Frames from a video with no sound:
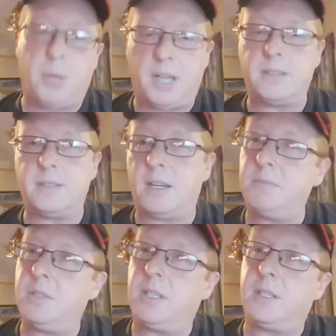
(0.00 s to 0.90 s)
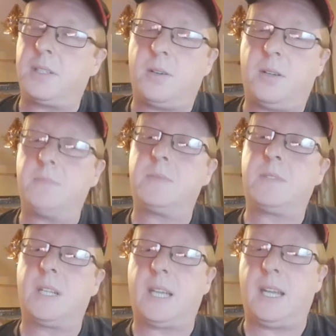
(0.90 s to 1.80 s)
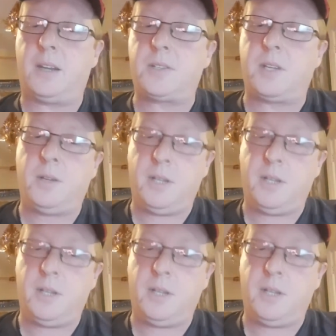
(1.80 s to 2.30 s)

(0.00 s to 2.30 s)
But I'm learning, so I'm gonna get there. So